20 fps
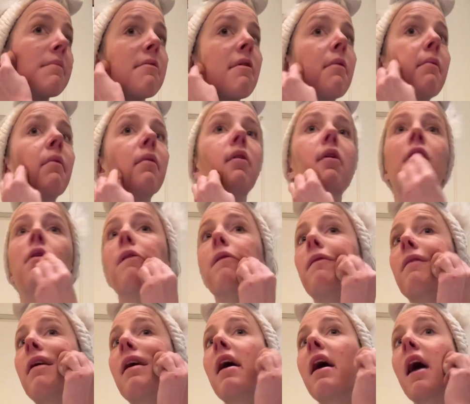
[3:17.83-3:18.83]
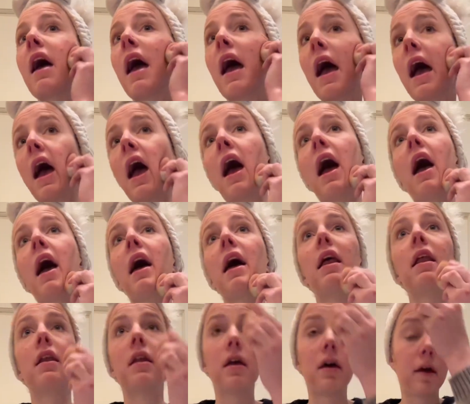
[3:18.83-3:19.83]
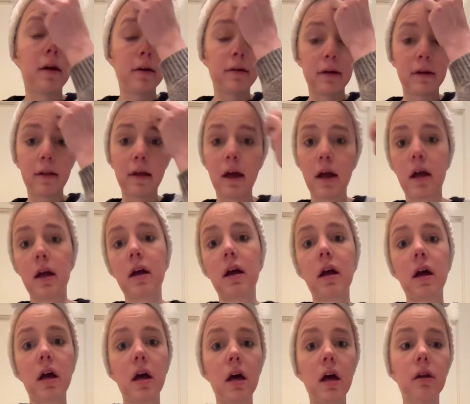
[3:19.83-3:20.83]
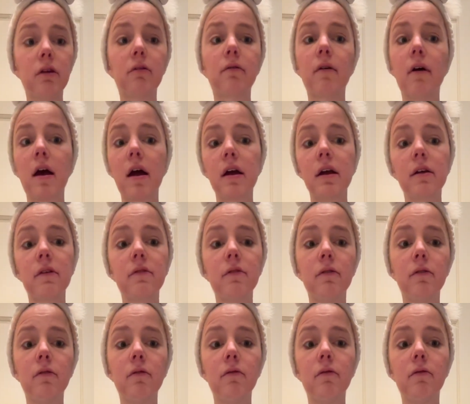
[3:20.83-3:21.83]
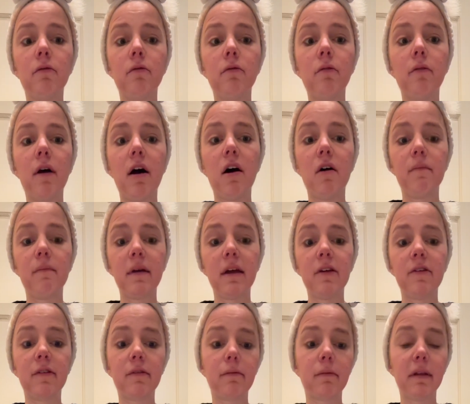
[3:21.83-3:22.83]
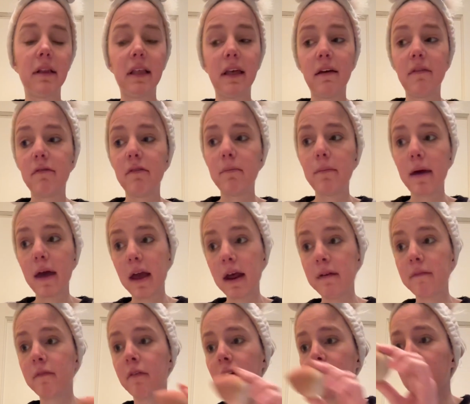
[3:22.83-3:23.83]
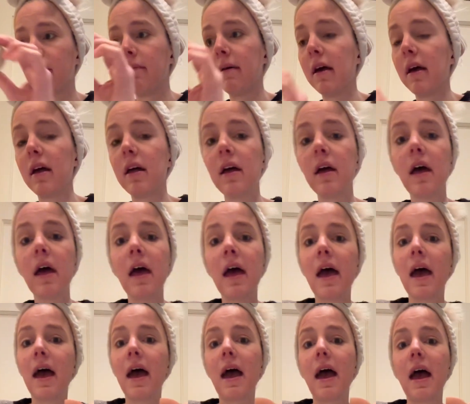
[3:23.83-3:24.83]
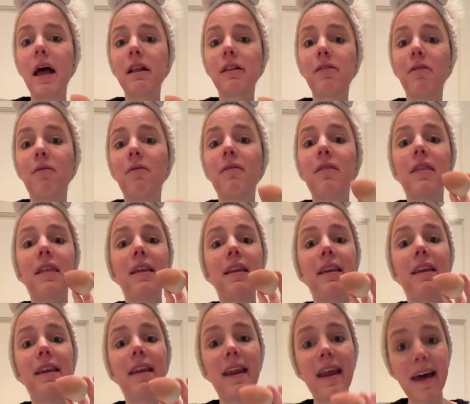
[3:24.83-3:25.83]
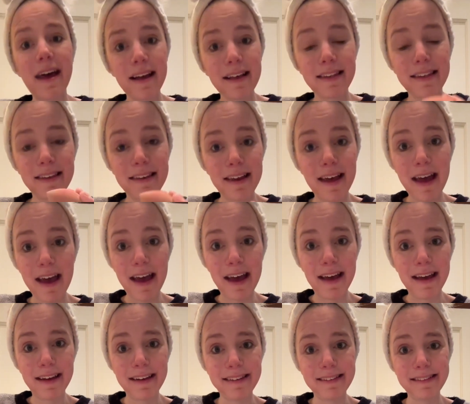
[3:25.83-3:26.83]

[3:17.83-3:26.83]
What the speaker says: home alone, and she's trying to help me just relieve the pain for a little bit. So the next day,